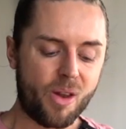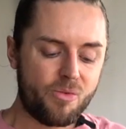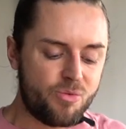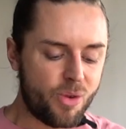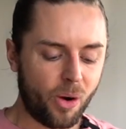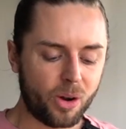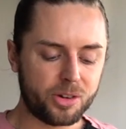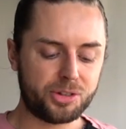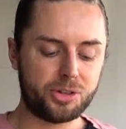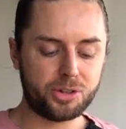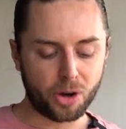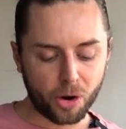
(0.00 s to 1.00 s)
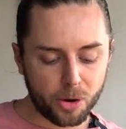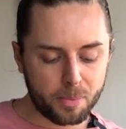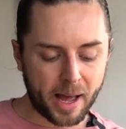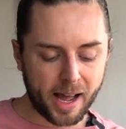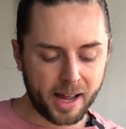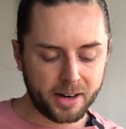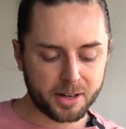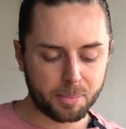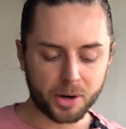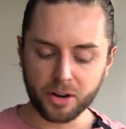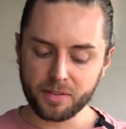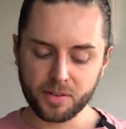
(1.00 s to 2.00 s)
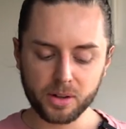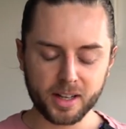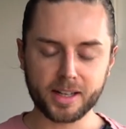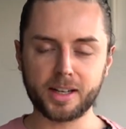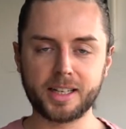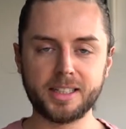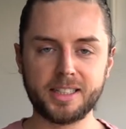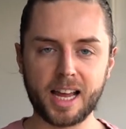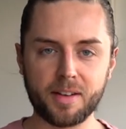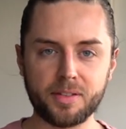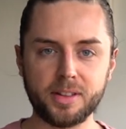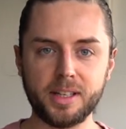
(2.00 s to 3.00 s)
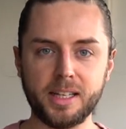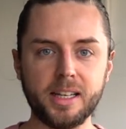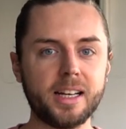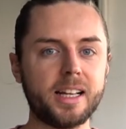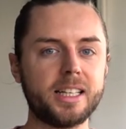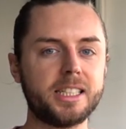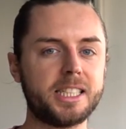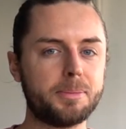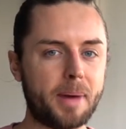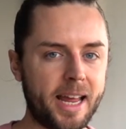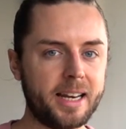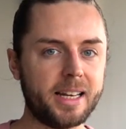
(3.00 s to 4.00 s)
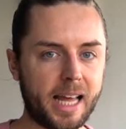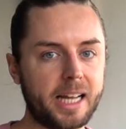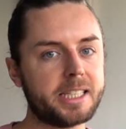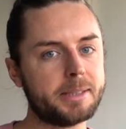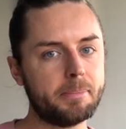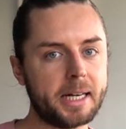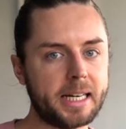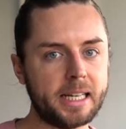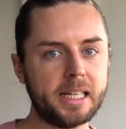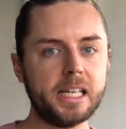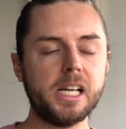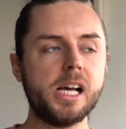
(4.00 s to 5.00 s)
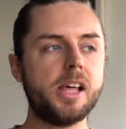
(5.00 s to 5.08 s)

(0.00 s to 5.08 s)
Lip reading: Not so bad, but I feel like I could definitely spend less money.